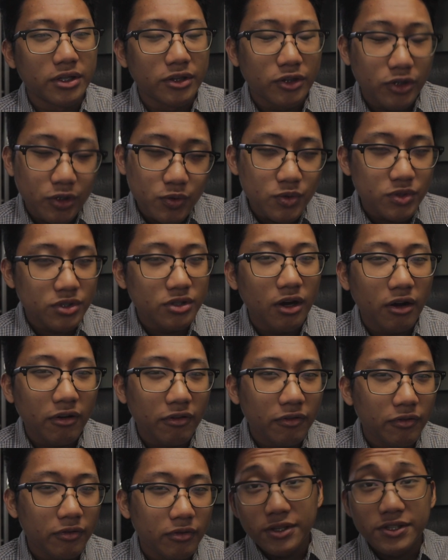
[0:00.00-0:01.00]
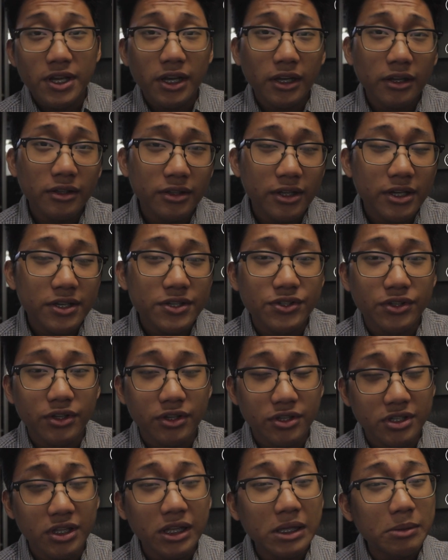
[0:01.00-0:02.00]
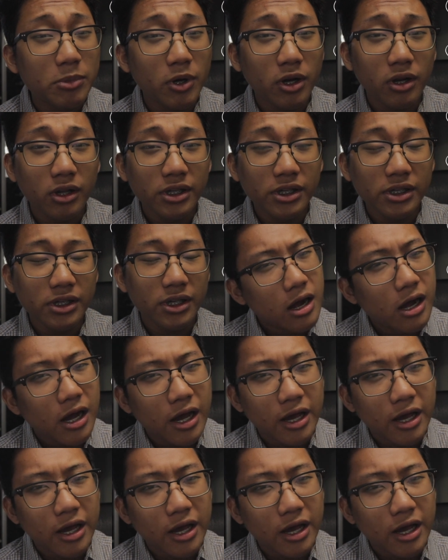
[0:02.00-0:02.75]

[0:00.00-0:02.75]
and do stuff. The second is sleep early.